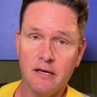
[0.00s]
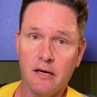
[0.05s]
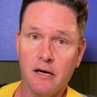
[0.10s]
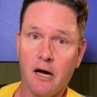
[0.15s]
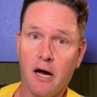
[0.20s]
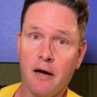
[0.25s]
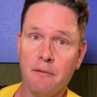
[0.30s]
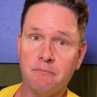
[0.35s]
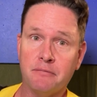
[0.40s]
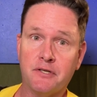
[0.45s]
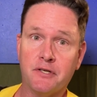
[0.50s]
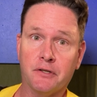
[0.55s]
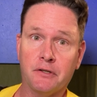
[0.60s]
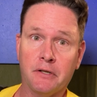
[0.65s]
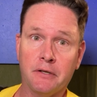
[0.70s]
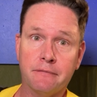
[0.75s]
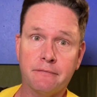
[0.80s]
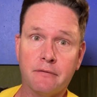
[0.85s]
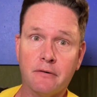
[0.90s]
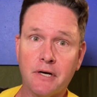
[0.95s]
I'm
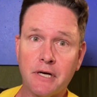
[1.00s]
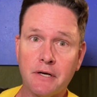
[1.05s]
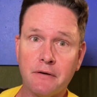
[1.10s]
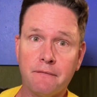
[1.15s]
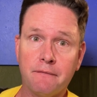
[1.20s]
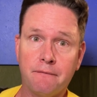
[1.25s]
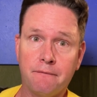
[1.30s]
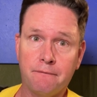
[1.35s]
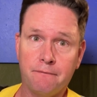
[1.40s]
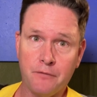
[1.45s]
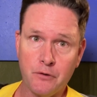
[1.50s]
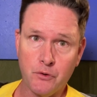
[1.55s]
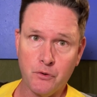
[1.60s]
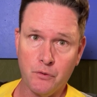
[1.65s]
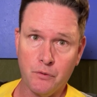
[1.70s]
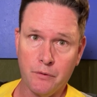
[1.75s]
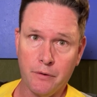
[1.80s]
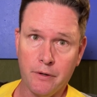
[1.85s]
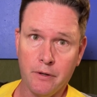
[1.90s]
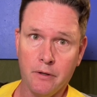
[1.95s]
delivering
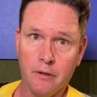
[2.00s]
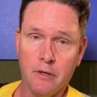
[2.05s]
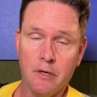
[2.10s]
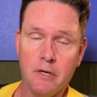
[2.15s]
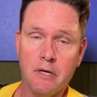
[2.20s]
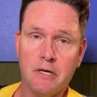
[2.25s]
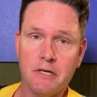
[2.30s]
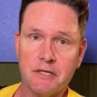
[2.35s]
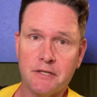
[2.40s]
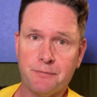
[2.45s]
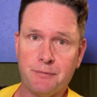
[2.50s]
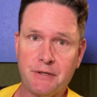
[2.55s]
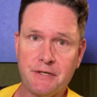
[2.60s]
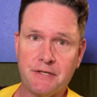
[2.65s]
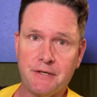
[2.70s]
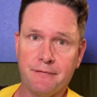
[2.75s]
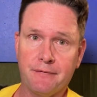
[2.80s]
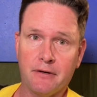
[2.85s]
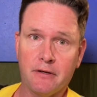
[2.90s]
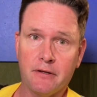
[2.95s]
food,
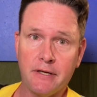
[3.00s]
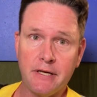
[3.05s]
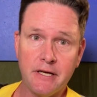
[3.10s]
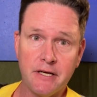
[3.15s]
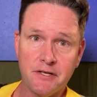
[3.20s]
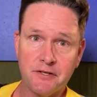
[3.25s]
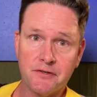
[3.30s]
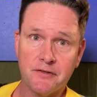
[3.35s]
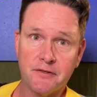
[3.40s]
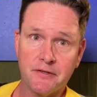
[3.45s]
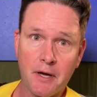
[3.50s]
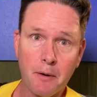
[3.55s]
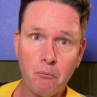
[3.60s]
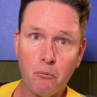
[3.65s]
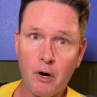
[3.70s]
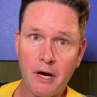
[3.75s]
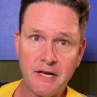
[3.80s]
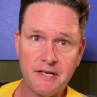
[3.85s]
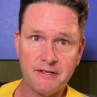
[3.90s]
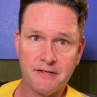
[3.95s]
specifically a
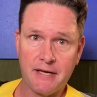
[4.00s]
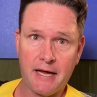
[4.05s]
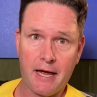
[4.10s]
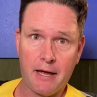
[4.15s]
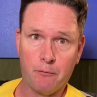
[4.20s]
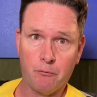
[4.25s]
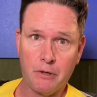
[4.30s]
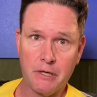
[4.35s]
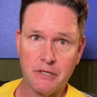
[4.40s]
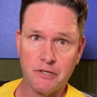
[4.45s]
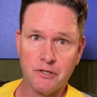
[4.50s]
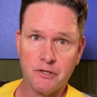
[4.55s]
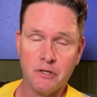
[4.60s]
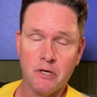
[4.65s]
Subway sandwich,